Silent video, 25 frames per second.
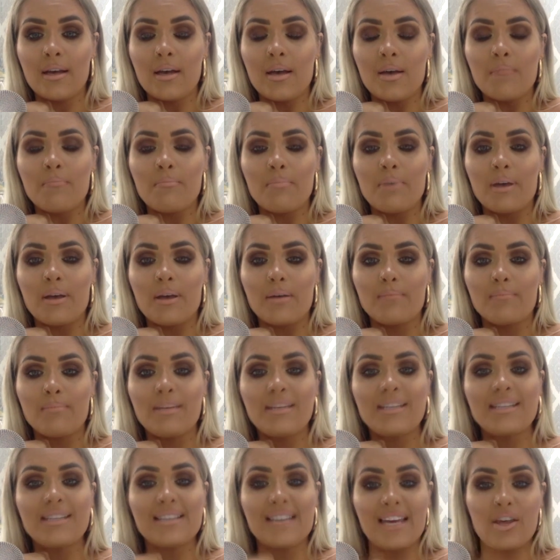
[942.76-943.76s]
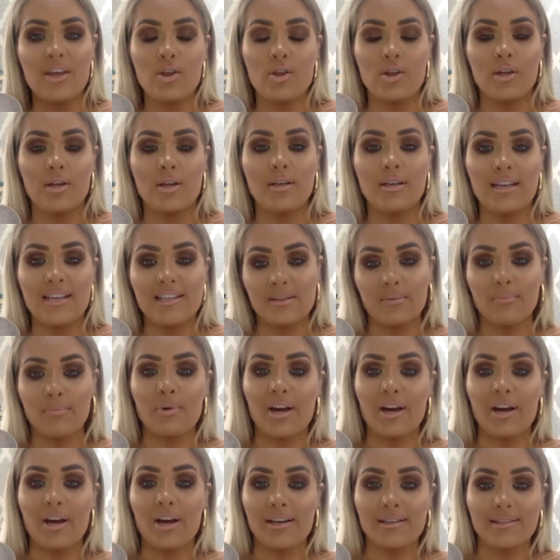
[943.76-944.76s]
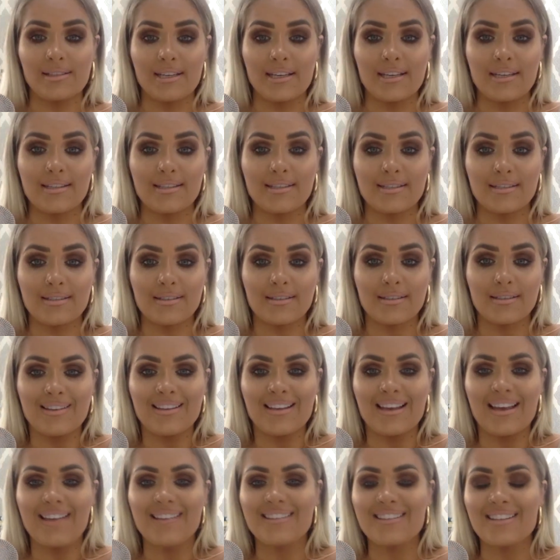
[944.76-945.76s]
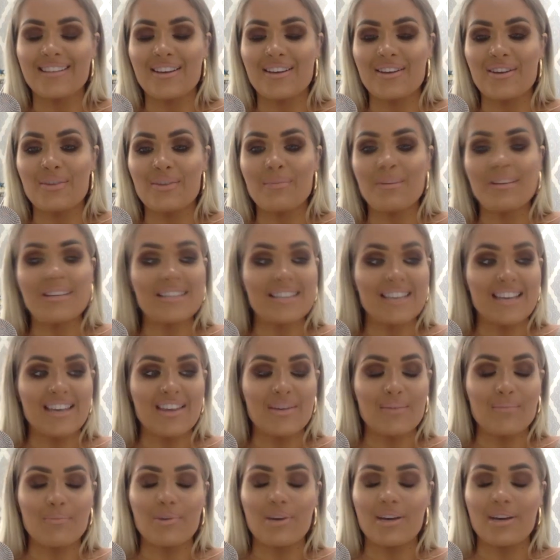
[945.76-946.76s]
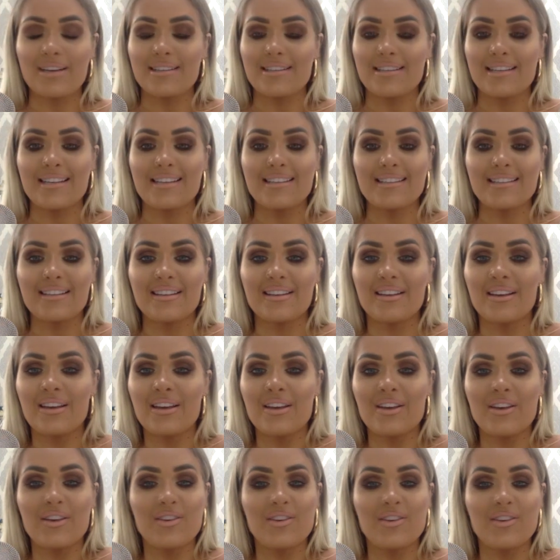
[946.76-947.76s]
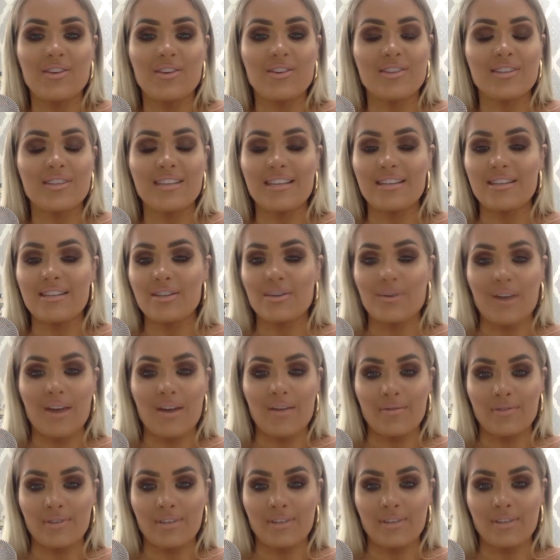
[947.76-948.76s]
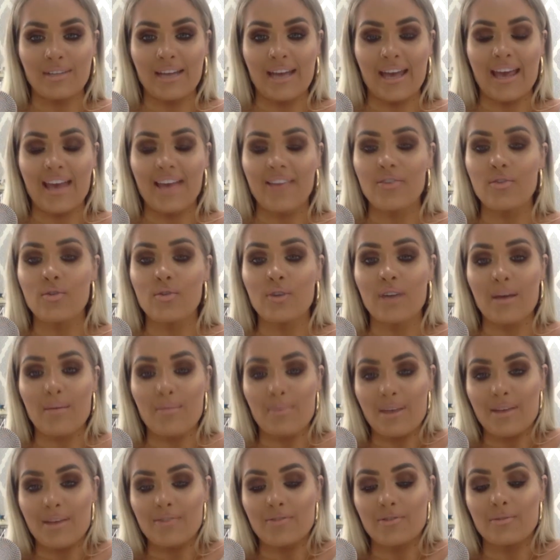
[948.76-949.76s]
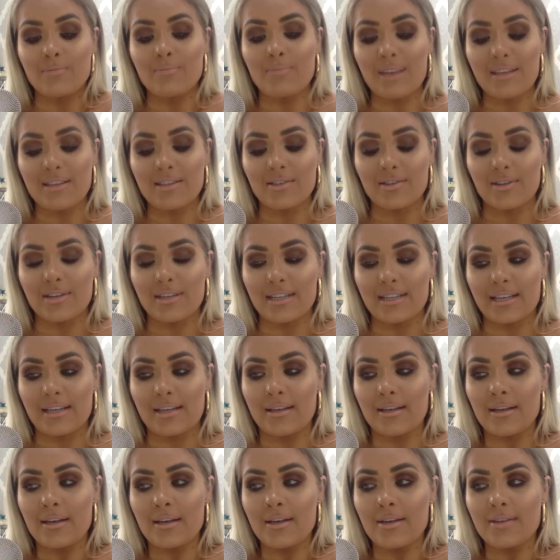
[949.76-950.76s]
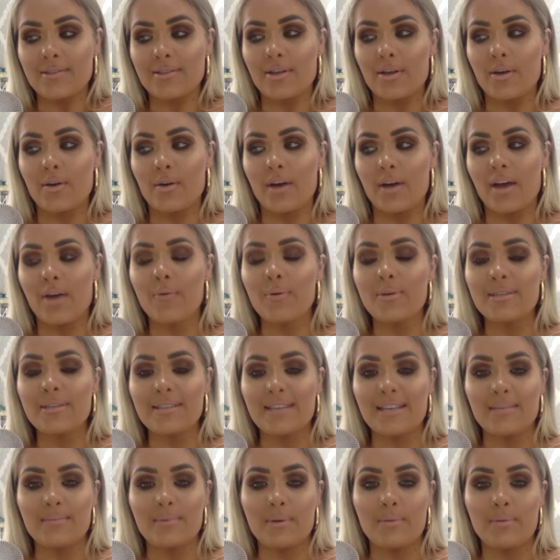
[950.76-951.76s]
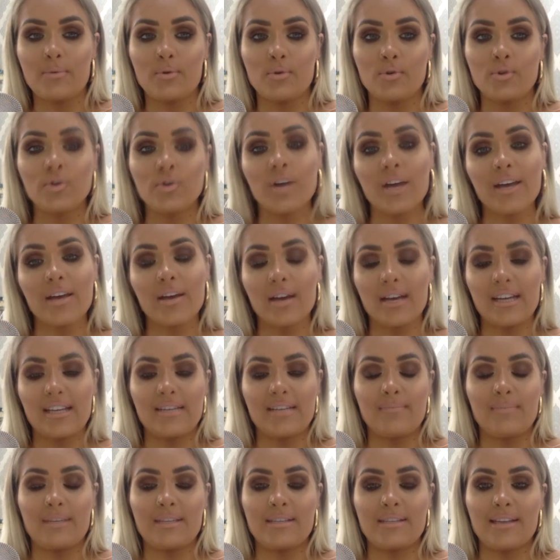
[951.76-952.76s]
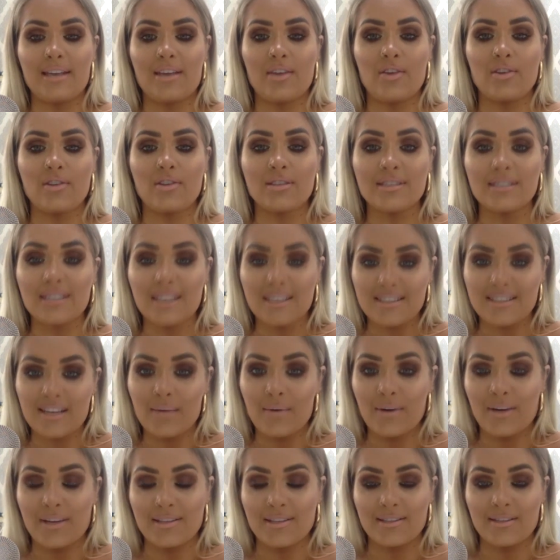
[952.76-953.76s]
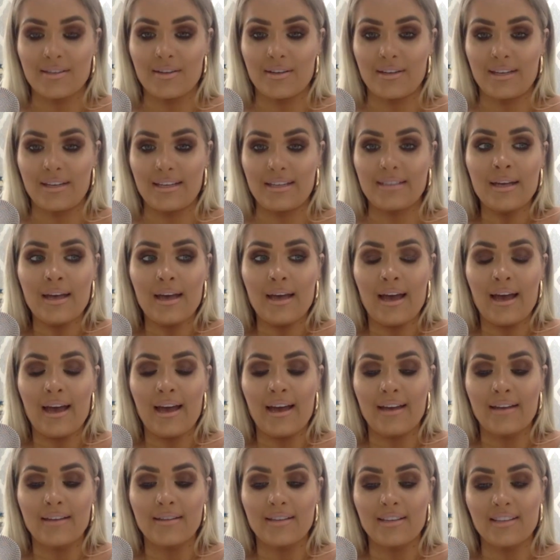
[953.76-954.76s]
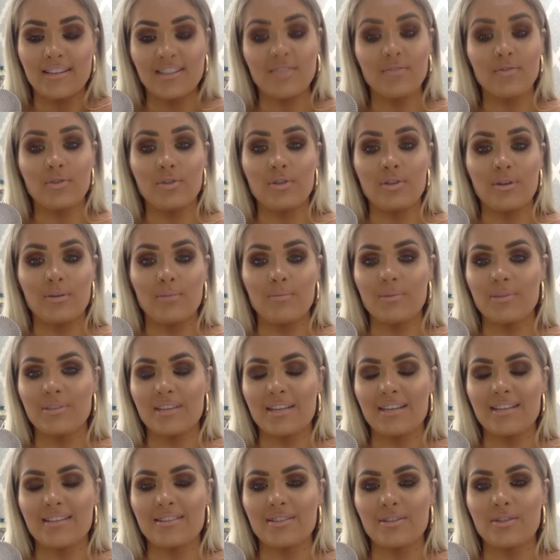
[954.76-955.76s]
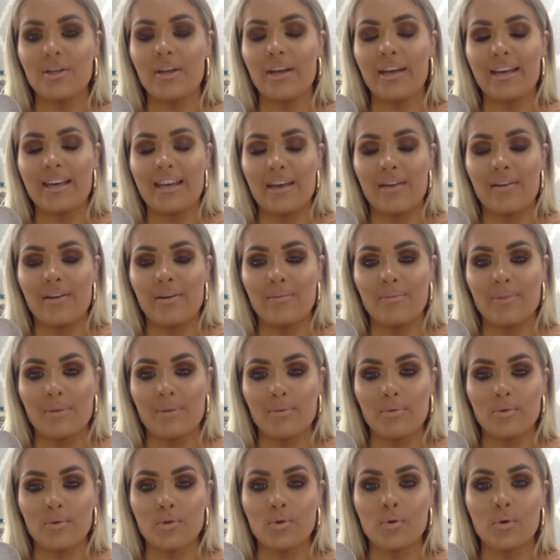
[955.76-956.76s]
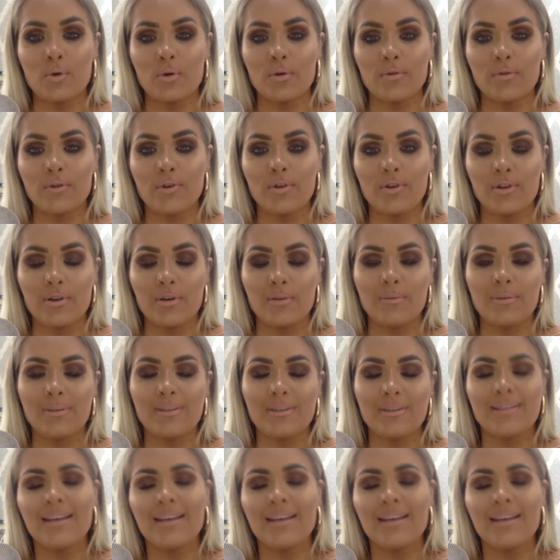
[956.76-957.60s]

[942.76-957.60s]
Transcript: But meditation is a practice. So your meditation practice, you just need to do it every day and you'll get better and better at it. So I always say to people, try guided meditations, because that's how I started. And I still do them because I do like hearing people talk through them and